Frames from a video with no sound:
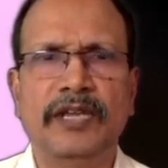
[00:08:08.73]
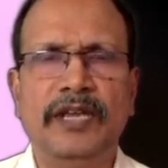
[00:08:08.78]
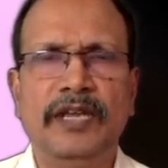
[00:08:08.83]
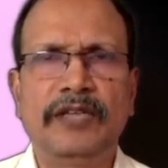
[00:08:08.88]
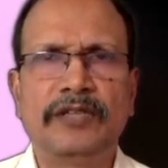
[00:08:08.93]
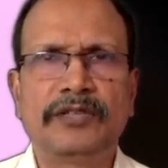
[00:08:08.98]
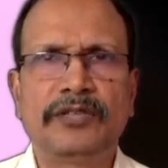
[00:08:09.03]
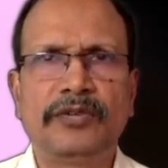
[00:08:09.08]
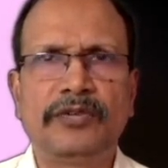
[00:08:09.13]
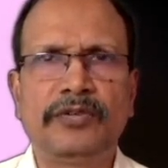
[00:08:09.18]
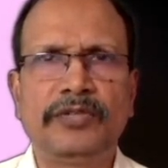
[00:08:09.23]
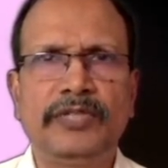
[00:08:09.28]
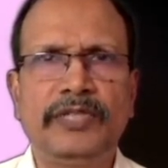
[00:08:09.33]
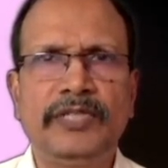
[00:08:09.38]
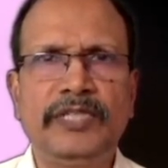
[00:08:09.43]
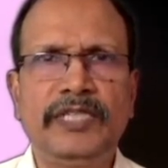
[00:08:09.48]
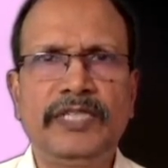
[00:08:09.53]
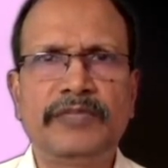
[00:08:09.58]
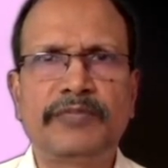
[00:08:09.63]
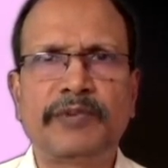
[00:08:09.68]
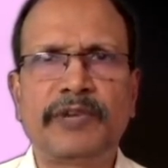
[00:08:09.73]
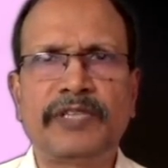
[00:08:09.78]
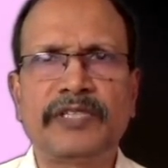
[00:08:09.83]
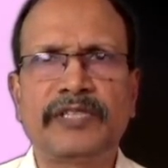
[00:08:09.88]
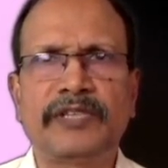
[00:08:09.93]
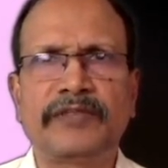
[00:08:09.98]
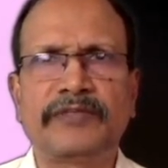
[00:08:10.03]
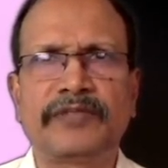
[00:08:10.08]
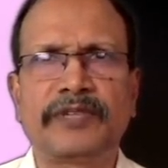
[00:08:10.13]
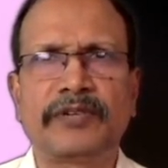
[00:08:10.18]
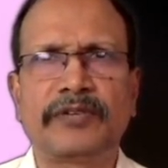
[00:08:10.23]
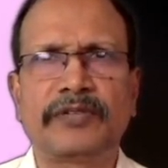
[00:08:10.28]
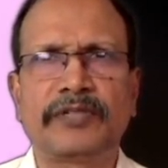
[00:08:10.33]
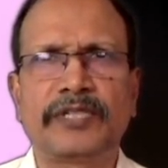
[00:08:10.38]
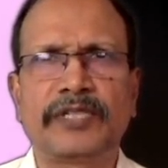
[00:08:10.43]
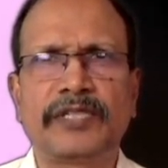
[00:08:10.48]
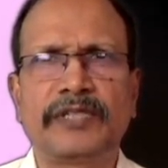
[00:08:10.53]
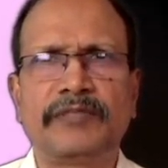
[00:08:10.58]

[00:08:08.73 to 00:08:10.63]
So in this process of cirrhosis,